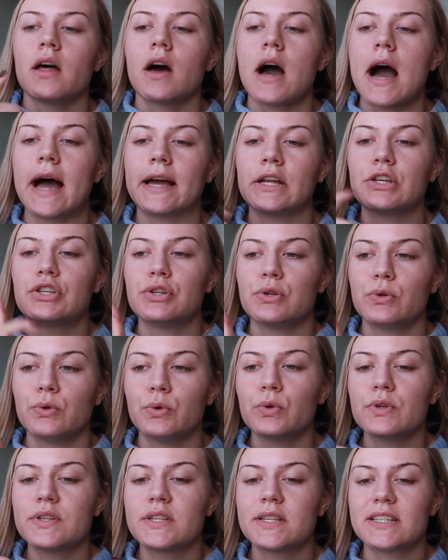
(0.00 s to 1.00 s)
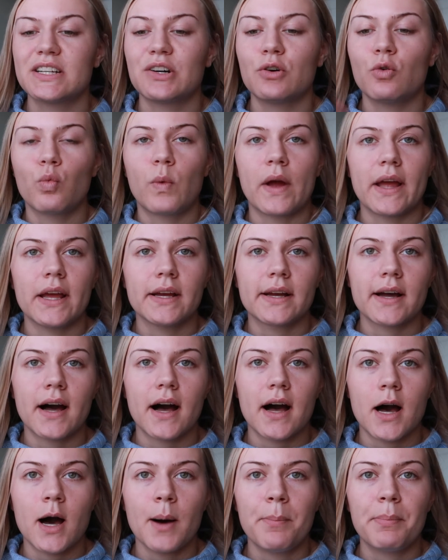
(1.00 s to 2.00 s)
I do still wake
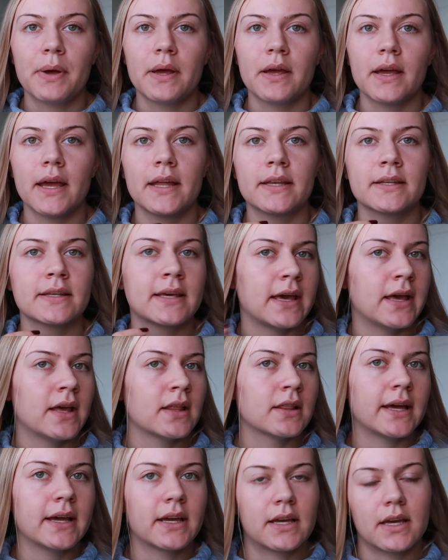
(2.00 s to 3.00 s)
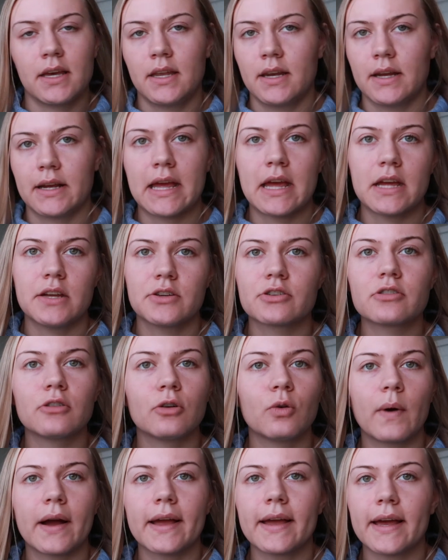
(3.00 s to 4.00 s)
up and get like an
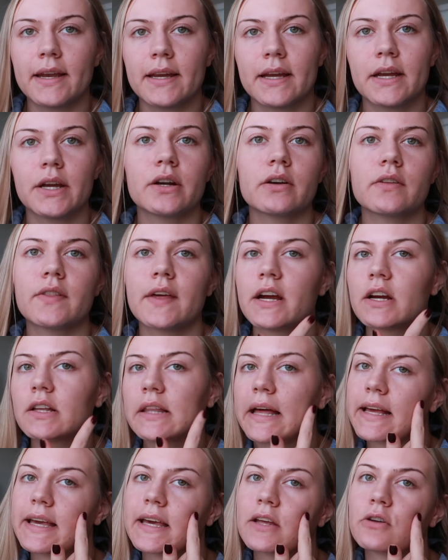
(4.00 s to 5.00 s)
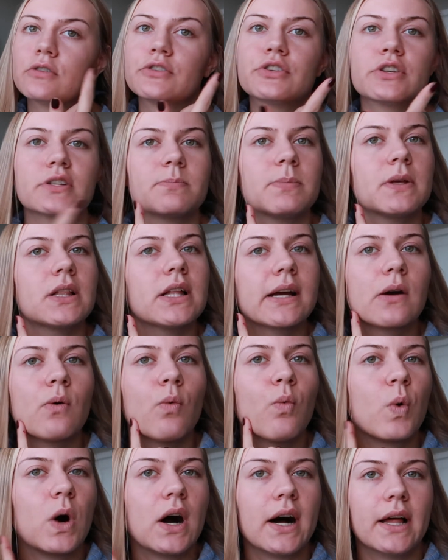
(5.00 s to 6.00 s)
occasional whitehead here or there. Like it'll just be like
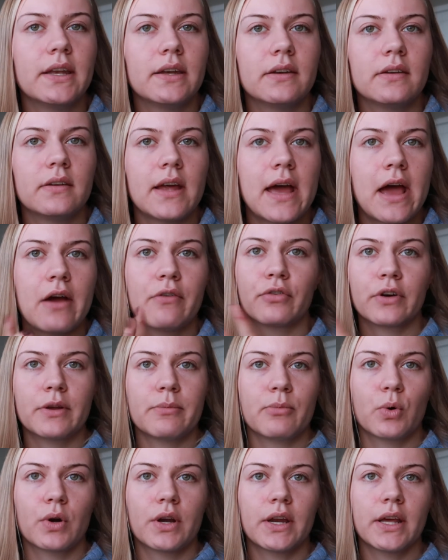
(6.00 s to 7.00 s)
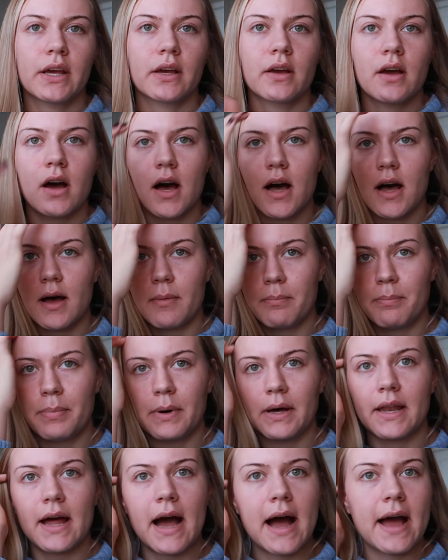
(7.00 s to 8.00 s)
one every morning.
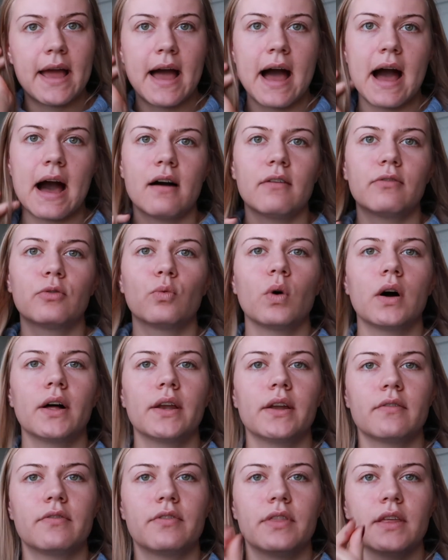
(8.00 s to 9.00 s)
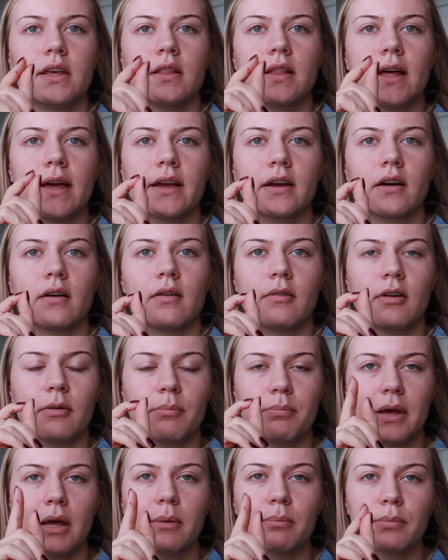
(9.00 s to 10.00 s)
But I have one of the like
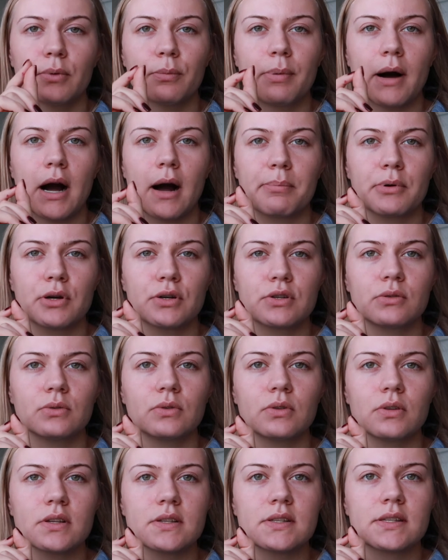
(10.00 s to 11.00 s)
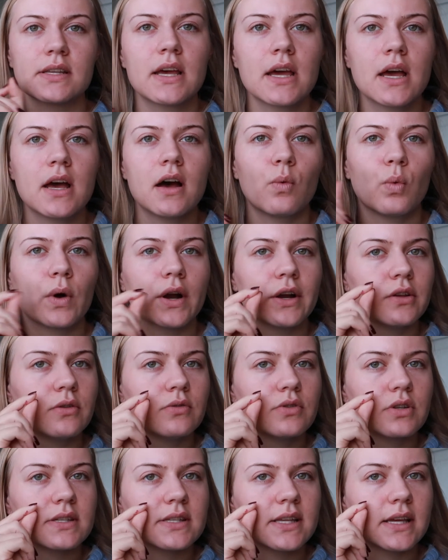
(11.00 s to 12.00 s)
pimple popper tools where you
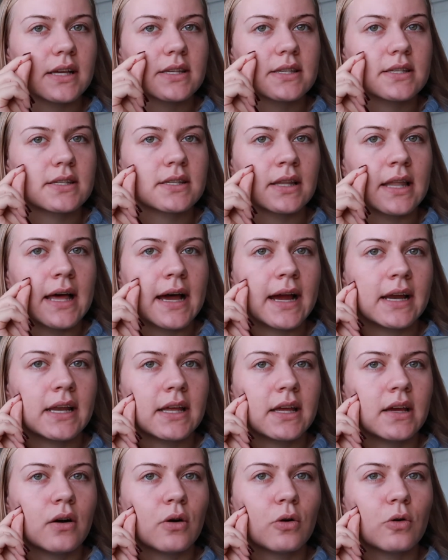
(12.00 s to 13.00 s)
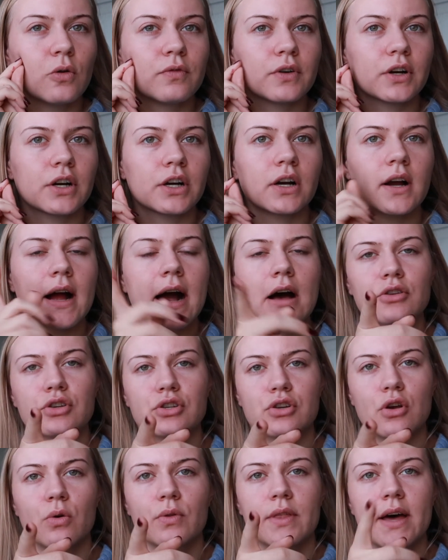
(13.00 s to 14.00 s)
just like slide it over. I'll
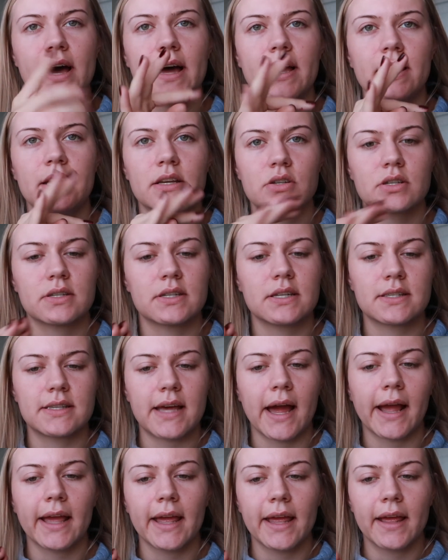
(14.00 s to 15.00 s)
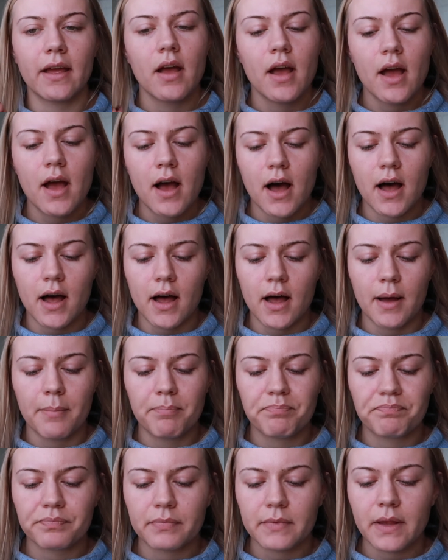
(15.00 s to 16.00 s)
show that in just a second.
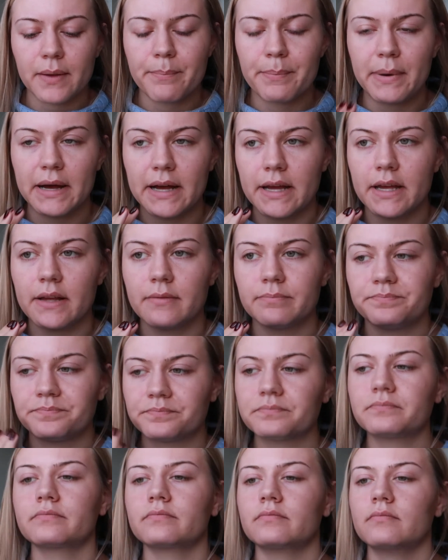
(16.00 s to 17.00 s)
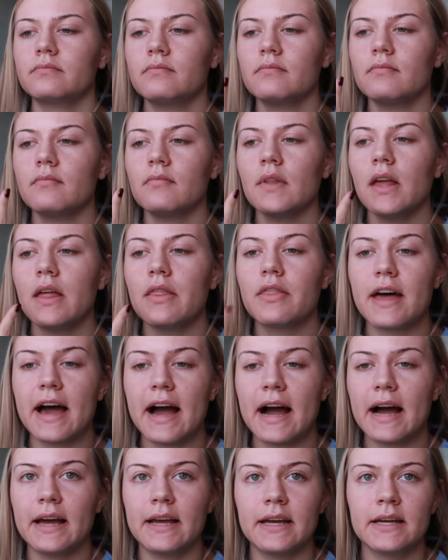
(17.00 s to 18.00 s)
But
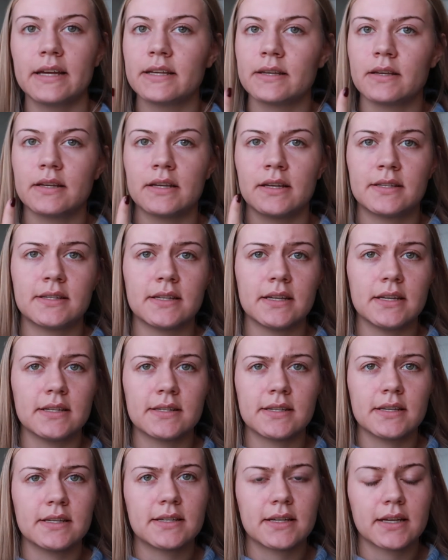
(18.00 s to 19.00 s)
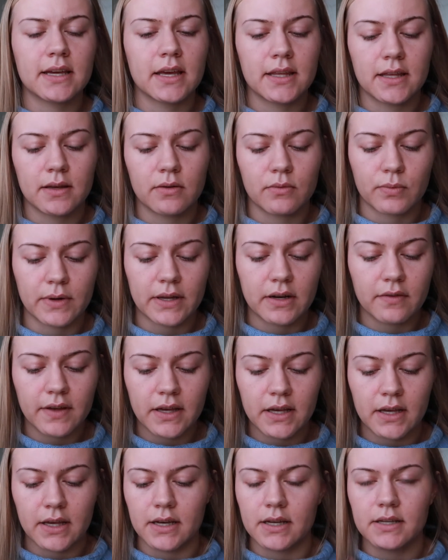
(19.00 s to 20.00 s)
that it's easy to get rid of
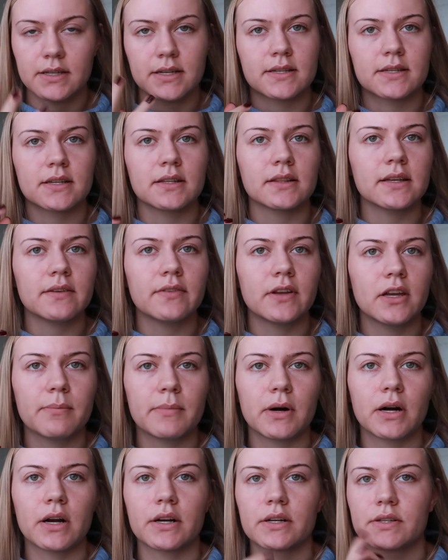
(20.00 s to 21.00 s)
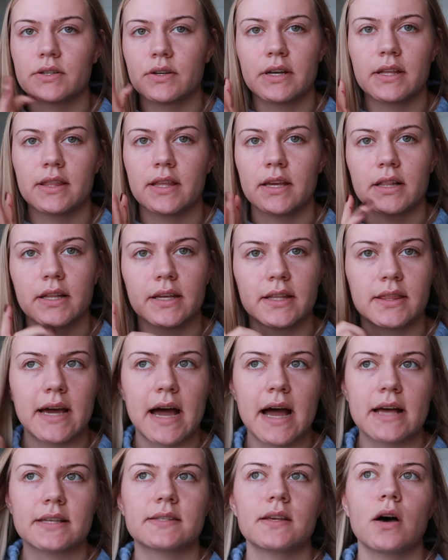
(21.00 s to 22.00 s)
it and it doesn't leave any marks or anything like
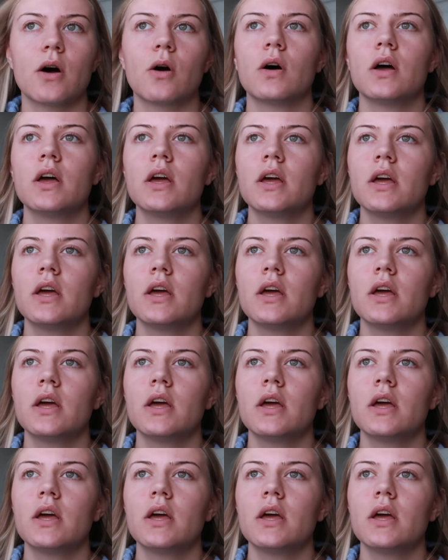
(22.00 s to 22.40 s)
that. So